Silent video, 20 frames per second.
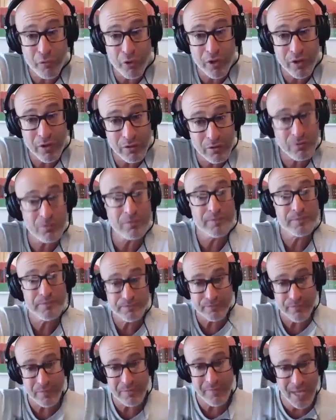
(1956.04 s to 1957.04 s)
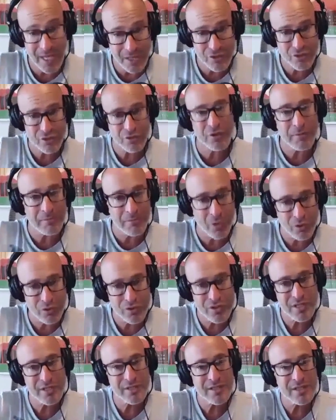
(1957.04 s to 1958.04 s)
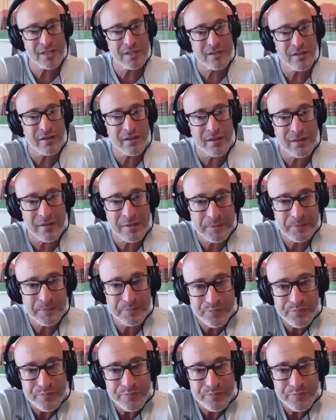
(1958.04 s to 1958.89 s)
before you made your emergence into the